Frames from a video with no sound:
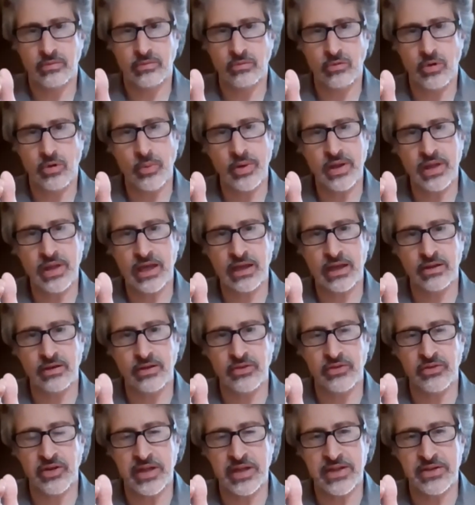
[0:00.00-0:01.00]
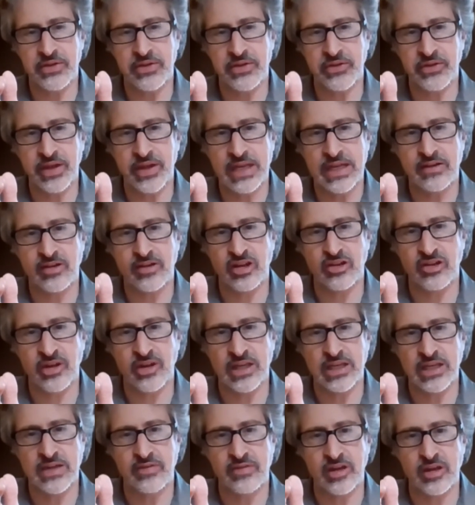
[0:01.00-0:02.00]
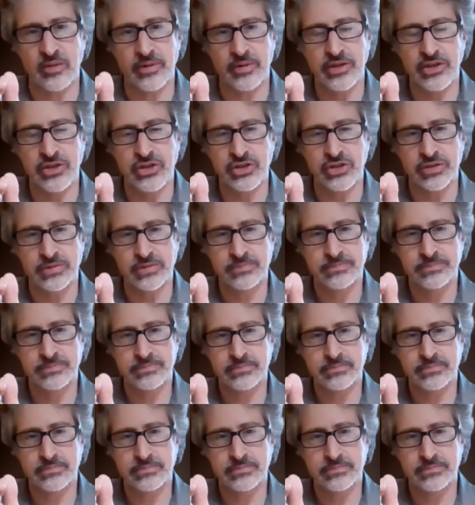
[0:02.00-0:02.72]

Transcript: what we get in the scientific image,